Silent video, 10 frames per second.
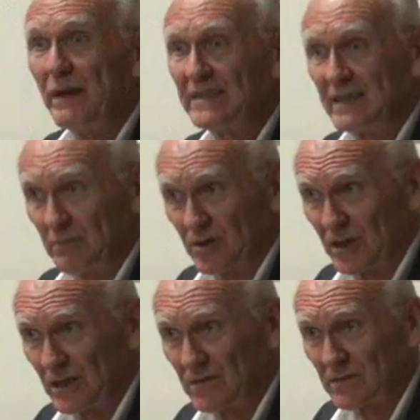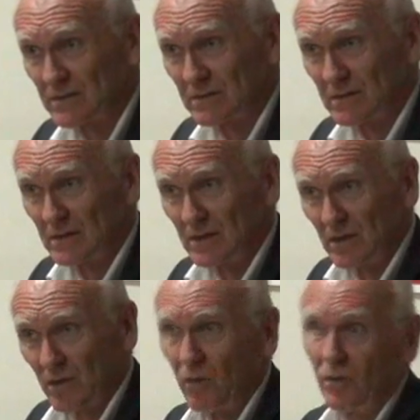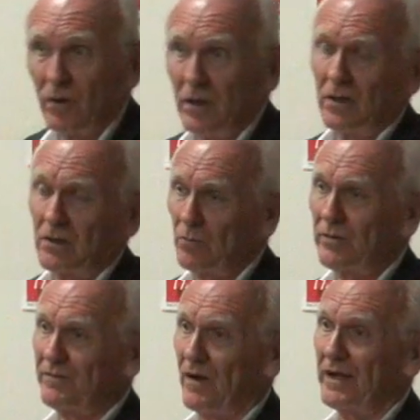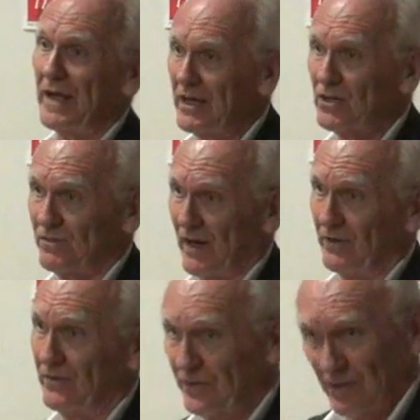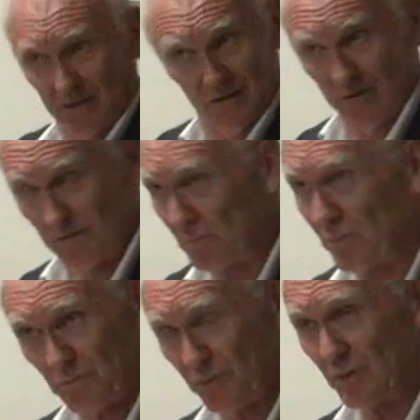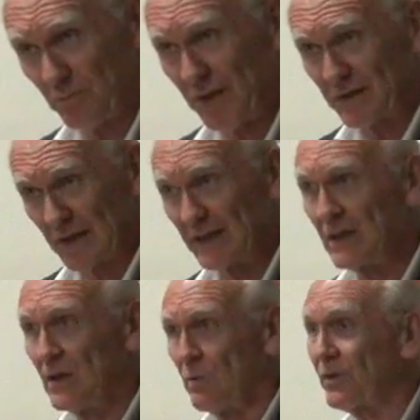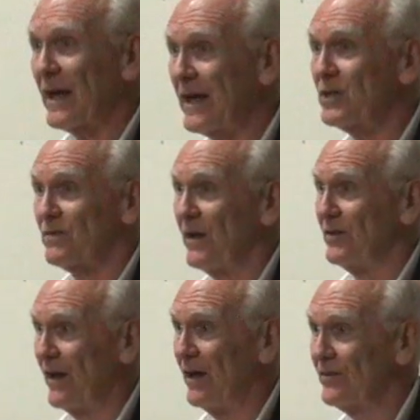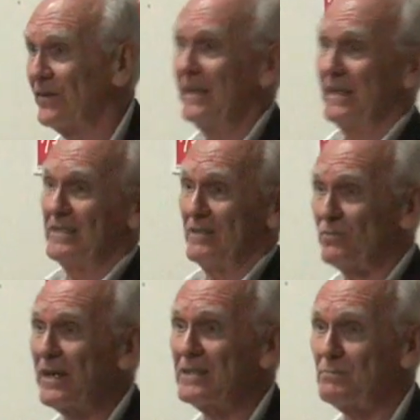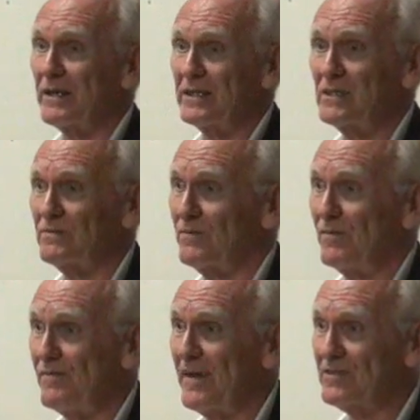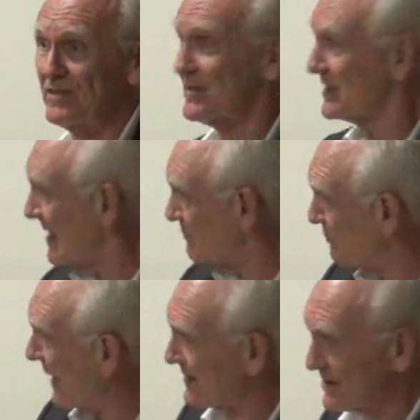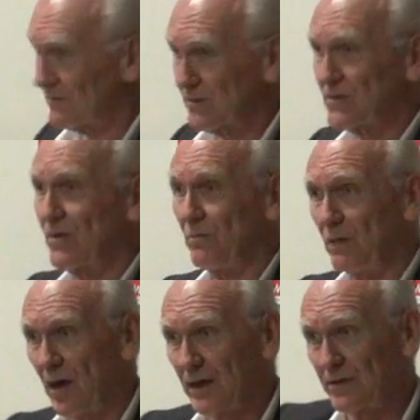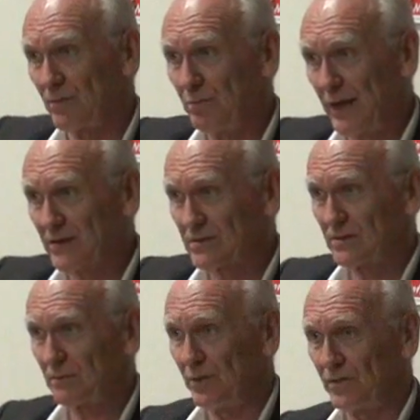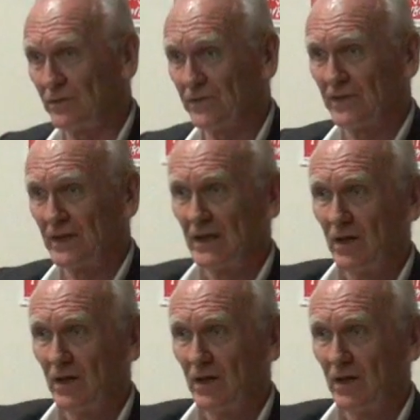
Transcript: betting machines or glorified hedge funds? To put it bluntly, what a hedge fund does is it raises money from investors and then bets on the stock market or bets on the bonds,